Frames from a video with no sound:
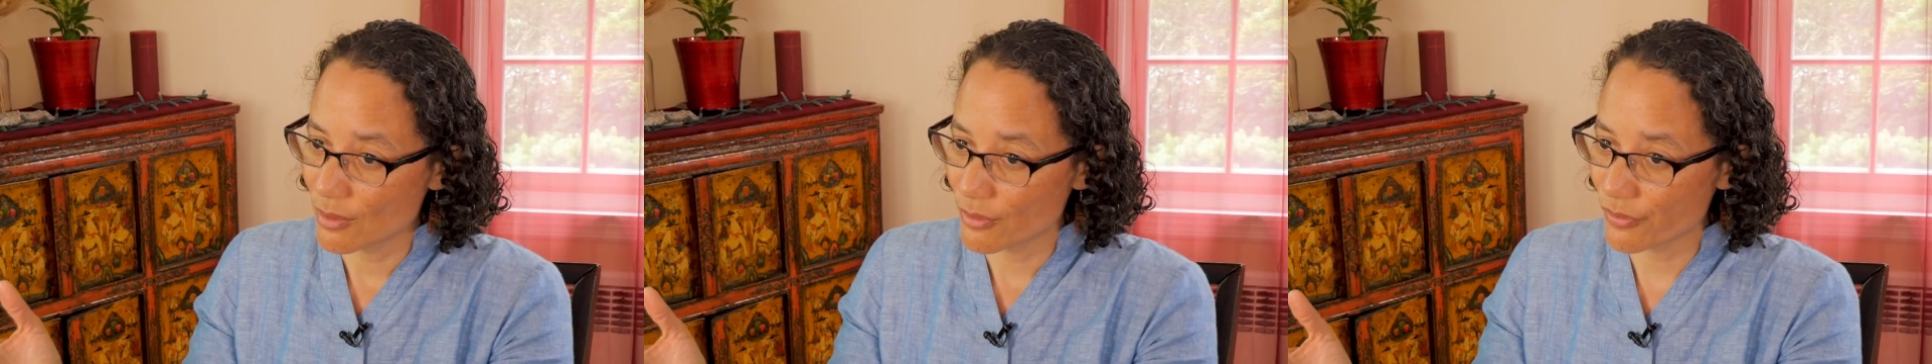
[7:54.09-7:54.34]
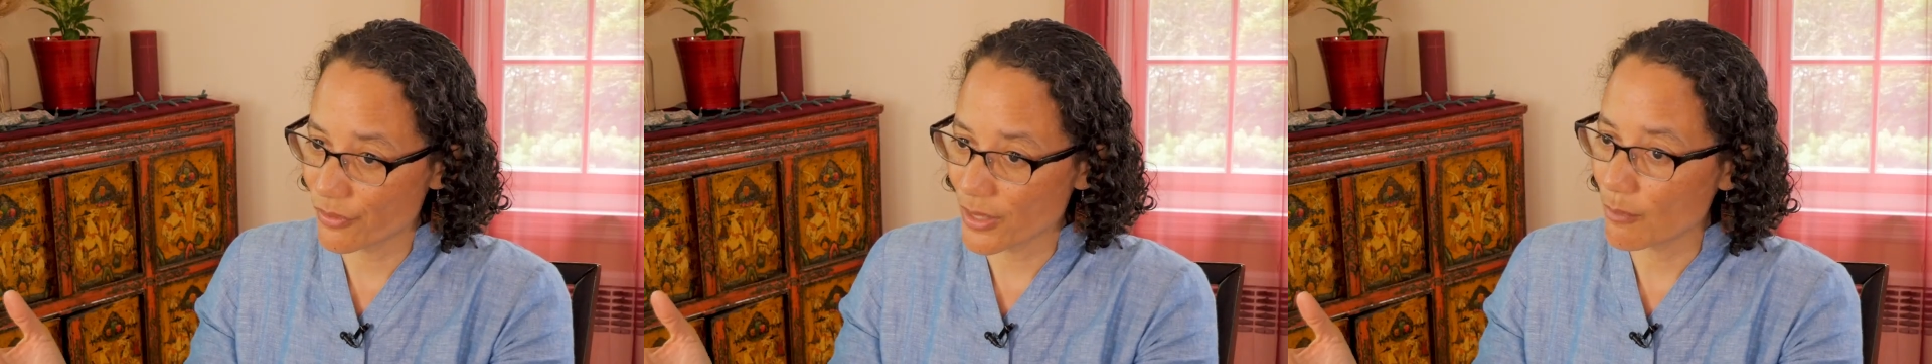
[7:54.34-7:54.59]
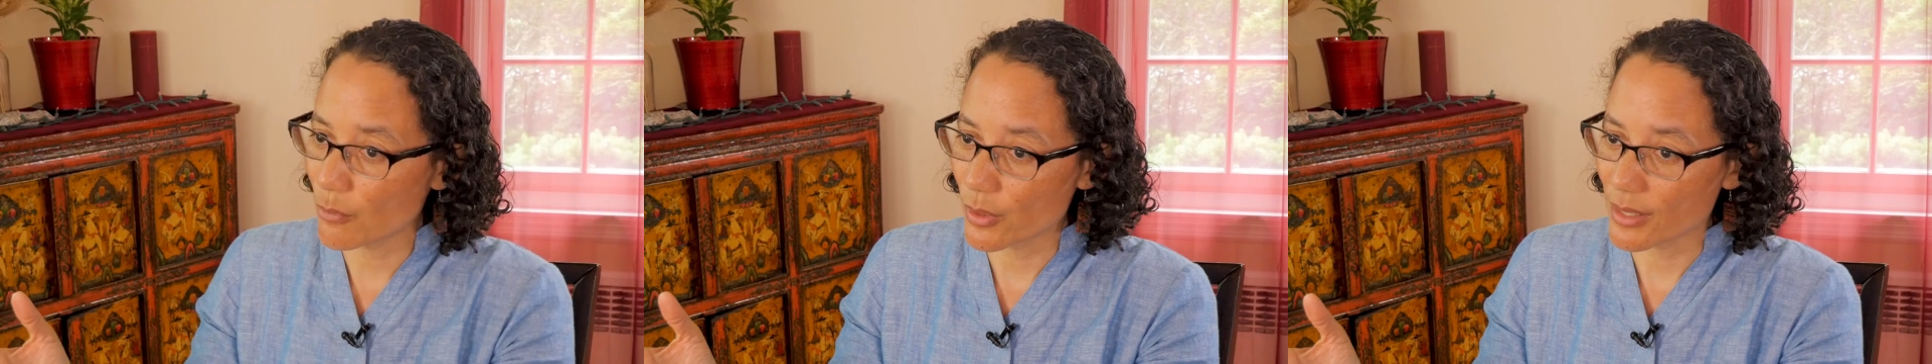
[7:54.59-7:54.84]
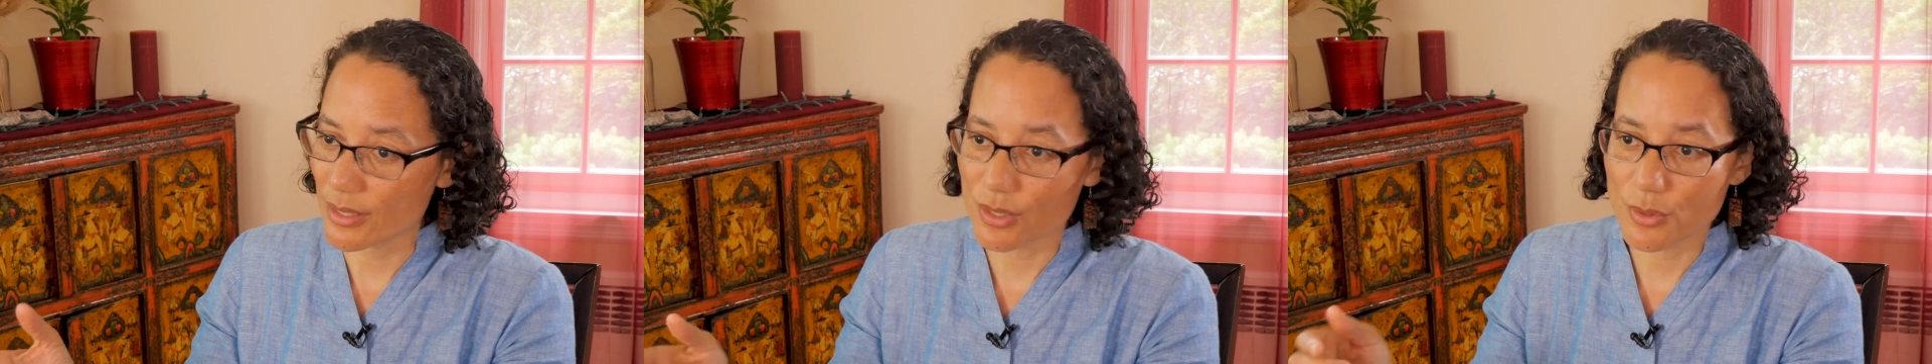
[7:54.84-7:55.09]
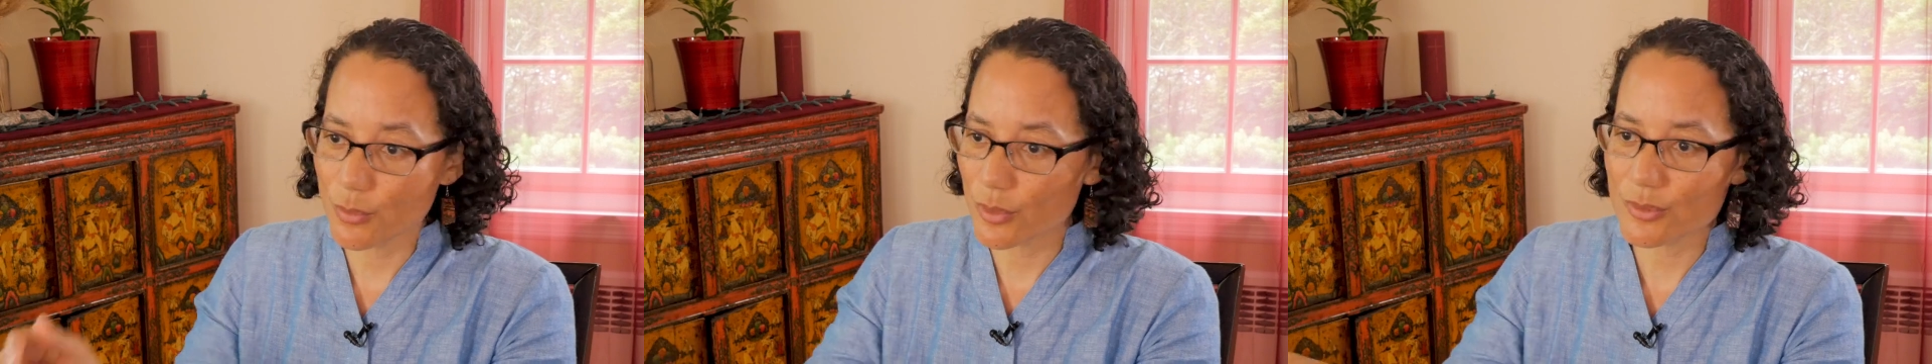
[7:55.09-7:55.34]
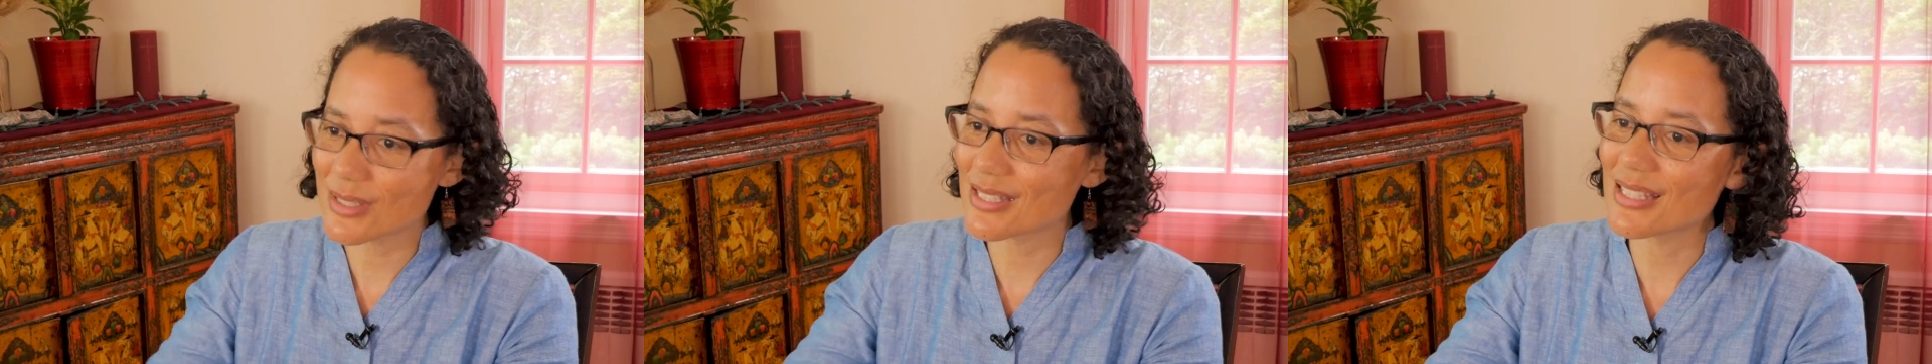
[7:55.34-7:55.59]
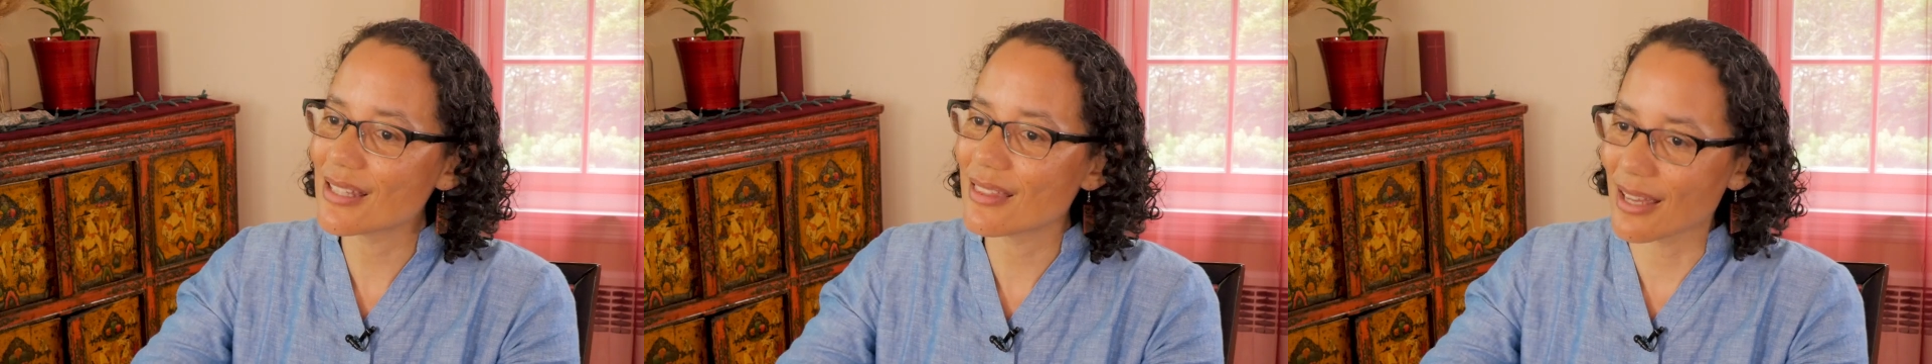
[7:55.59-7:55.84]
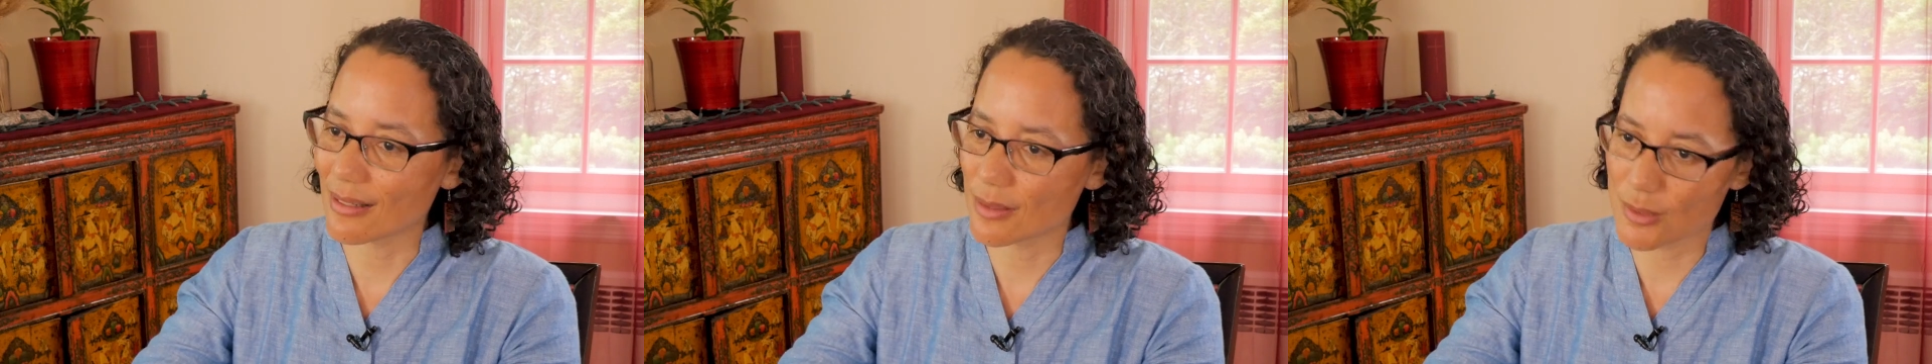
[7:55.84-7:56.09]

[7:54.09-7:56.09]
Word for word: framework, you won't see that